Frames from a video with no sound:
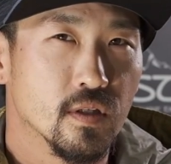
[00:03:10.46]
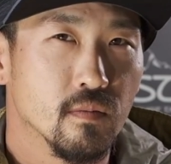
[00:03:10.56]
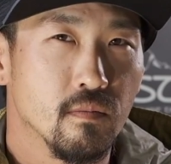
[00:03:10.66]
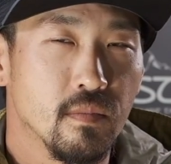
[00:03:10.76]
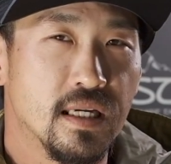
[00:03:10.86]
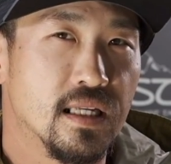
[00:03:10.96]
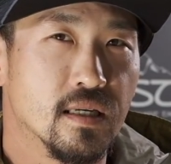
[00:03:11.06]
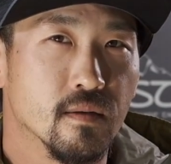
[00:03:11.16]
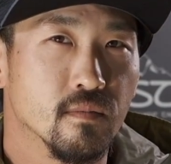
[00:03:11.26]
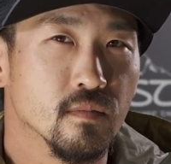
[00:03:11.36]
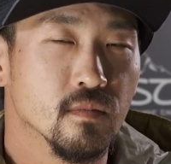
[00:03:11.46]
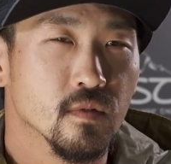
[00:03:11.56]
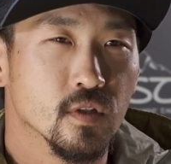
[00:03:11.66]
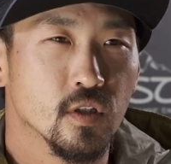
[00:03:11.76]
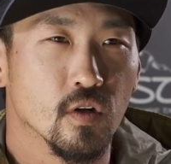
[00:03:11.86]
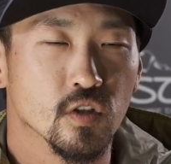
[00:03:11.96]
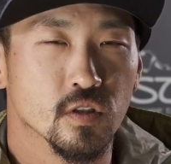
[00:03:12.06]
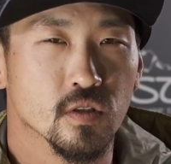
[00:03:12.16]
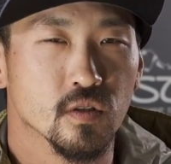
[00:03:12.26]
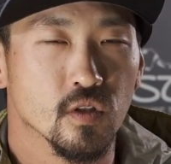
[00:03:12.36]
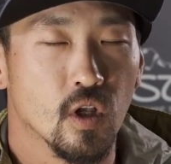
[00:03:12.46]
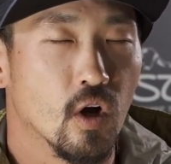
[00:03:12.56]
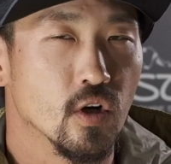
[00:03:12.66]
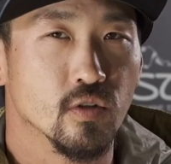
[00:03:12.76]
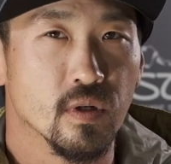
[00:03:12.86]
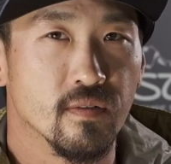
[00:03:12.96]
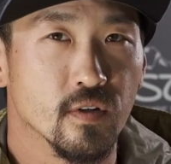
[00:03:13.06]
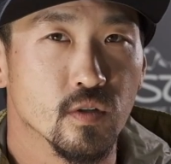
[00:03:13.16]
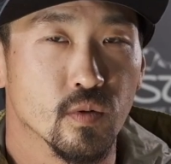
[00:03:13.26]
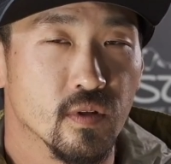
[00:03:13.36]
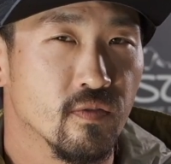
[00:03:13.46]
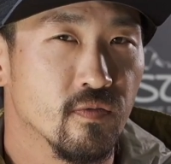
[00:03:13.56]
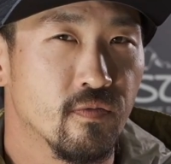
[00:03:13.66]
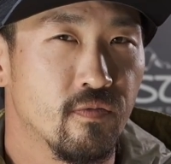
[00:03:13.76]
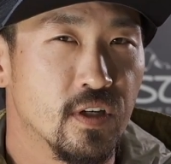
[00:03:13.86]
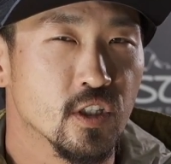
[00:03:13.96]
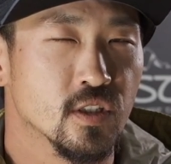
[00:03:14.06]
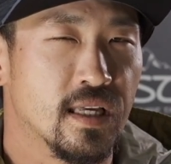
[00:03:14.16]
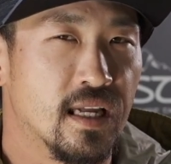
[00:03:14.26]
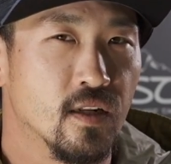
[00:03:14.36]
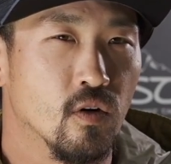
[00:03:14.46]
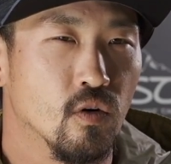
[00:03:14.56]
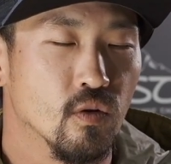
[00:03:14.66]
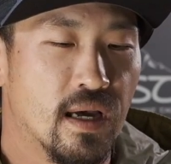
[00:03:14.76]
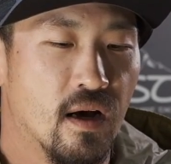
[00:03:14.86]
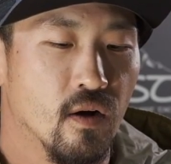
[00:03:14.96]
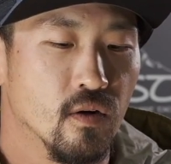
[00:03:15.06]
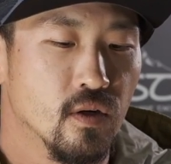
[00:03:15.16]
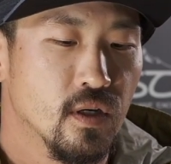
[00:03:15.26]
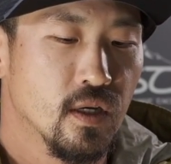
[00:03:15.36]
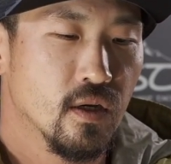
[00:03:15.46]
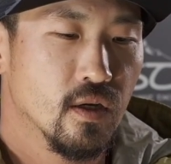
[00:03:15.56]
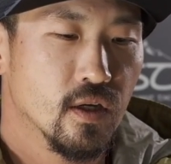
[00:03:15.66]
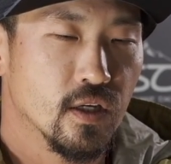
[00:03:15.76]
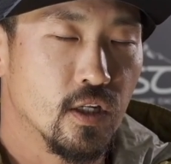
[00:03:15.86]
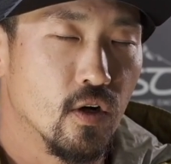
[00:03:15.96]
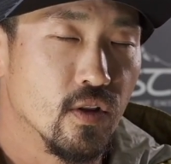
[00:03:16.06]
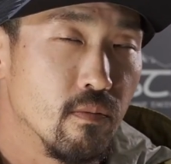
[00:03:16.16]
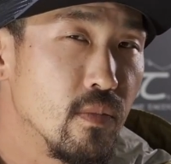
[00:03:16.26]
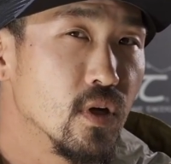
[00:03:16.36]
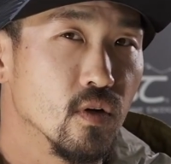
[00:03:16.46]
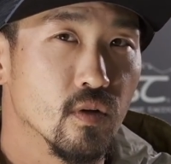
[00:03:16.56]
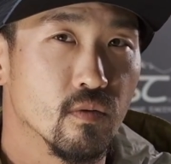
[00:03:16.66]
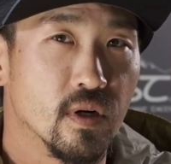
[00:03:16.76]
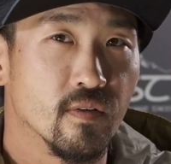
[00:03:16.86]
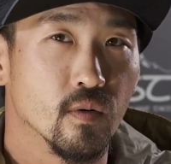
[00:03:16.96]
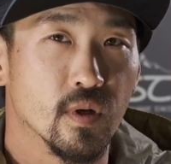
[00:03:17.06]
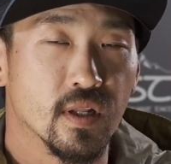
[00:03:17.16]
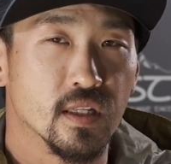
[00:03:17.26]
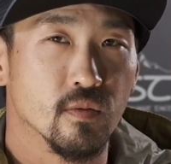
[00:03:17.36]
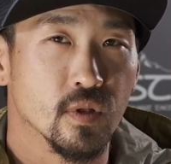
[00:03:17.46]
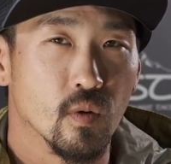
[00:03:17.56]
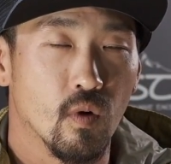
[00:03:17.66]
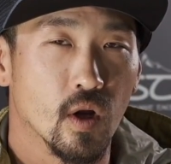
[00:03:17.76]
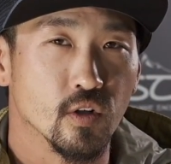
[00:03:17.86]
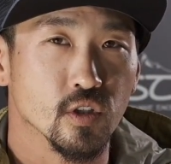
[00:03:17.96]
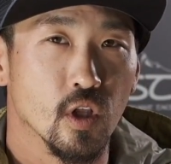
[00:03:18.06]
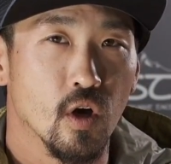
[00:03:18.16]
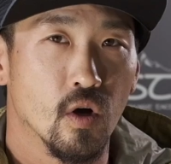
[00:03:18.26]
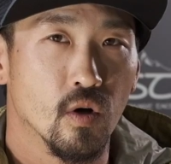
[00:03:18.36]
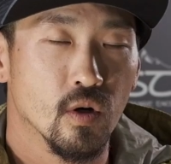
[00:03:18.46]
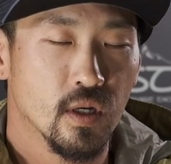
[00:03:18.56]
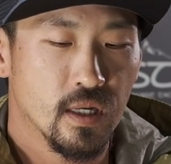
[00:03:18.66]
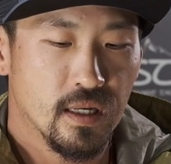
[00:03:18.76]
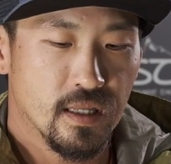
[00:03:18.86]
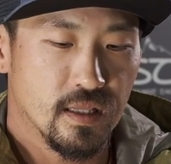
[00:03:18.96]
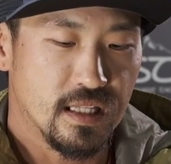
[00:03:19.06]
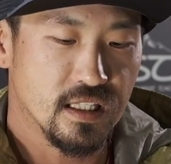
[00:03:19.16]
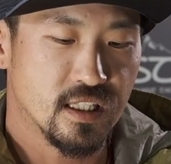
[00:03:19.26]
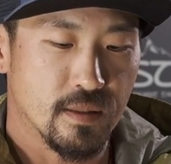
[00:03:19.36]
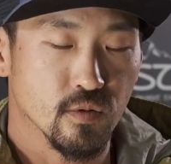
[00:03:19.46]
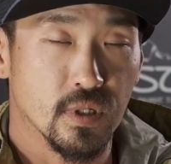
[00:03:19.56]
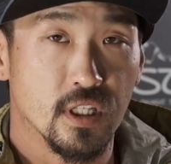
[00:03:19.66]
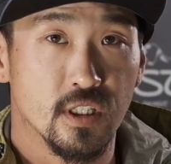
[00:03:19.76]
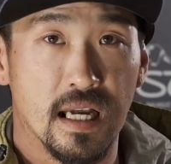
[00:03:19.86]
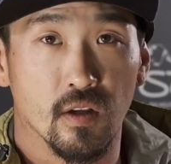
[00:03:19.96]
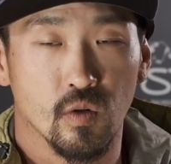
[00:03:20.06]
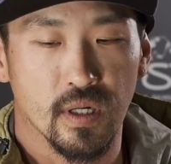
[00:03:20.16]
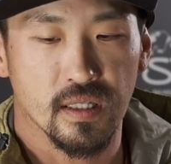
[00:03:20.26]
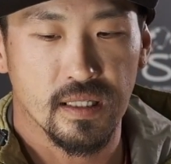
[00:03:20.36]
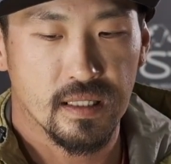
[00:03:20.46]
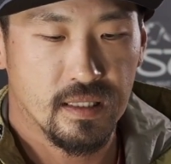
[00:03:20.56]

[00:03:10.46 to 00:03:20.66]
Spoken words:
medium, large rivers where the fish tend to hold out, in the middle of the river when the water's low. These tips will get you down quickly.